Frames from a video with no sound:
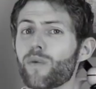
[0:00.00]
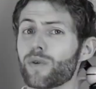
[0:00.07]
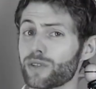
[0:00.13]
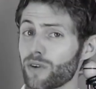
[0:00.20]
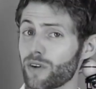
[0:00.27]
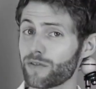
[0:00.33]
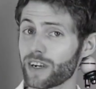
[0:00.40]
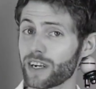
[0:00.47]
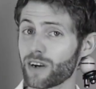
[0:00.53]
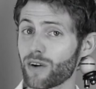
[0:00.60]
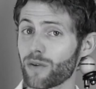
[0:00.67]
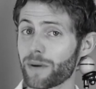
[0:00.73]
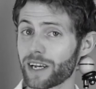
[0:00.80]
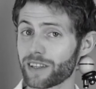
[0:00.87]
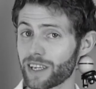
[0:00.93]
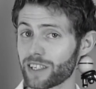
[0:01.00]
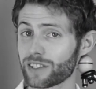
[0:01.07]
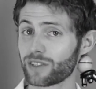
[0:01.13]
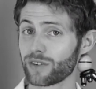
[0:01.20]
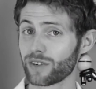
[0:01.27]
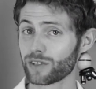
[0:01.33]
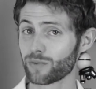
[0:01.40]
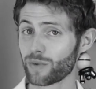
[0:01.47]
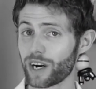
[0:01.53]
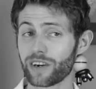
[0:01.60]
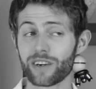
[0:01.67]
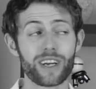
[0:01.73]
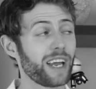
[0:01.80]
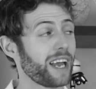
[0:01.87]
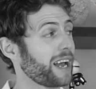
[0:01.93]
We'll do a video about that soon as
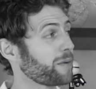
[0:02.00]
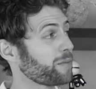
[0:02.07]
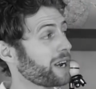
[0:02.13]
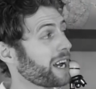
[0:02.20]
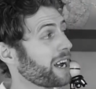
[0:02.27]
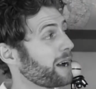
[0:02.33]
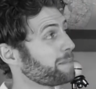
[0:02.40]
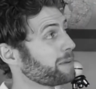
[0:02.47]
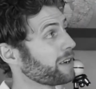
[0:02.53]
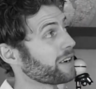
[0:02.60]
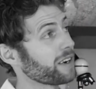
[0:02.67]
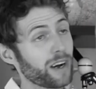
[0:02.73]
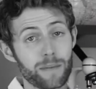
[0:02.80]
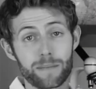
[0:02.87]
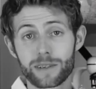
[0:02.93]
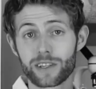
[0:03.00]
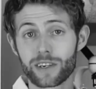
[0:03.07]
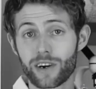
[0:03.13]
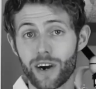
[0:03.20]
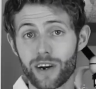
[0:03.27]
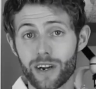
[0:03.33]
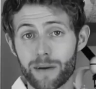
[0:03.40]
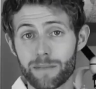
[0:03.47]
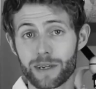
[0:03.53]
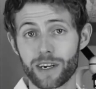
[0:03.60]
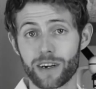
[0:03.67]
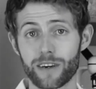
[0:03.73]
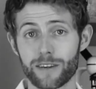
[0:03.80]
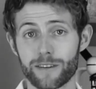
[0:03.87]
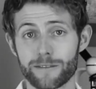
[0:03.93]
well, and when I upload it, I'll put the card up here.